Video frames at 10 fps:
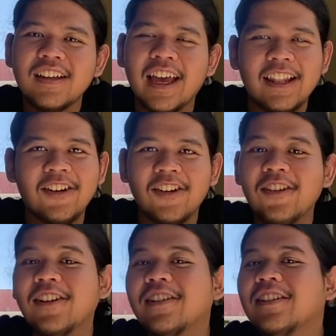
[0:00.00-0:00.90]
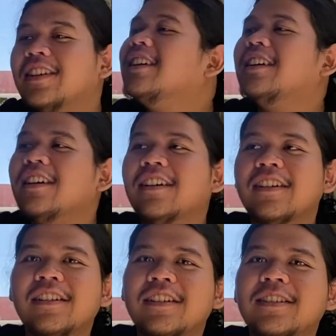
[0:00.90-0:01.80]
I don't know.
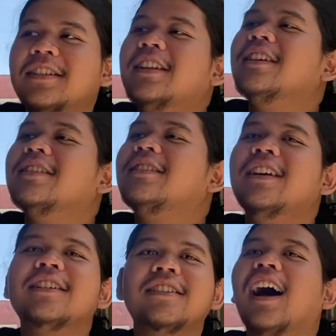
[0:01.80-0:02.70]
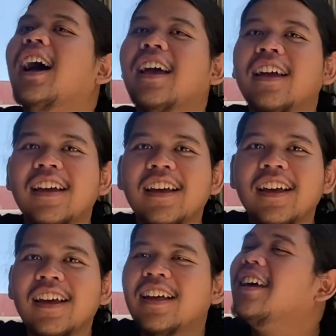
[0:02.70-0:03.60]
This guy
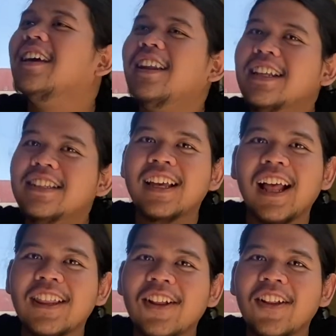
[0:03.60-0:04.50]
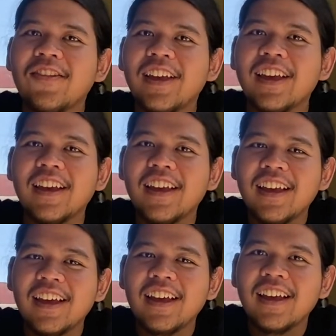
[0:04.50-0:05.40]
told me
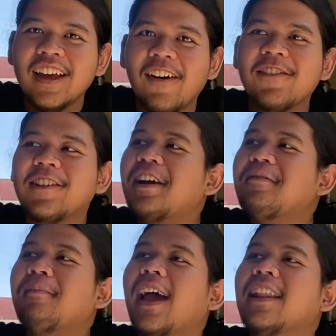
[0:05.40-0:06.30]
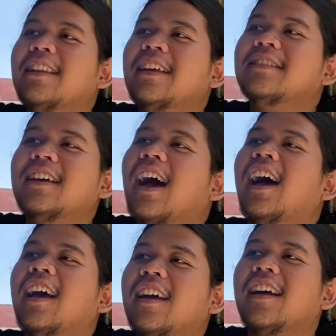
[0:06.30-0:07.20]
after I met this
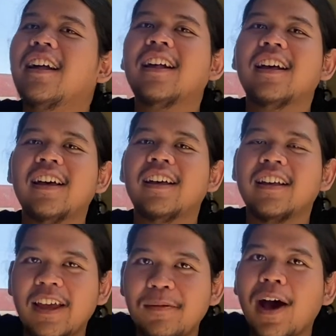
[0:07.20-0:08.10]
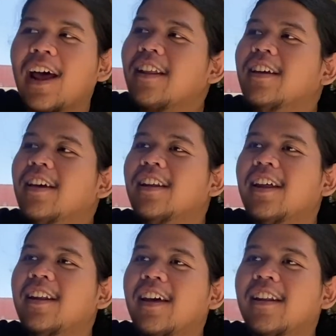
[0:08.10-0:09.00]
guy in Mardin,
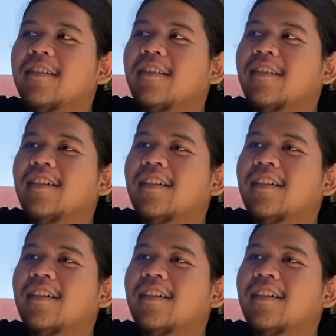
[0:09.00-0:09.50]
and then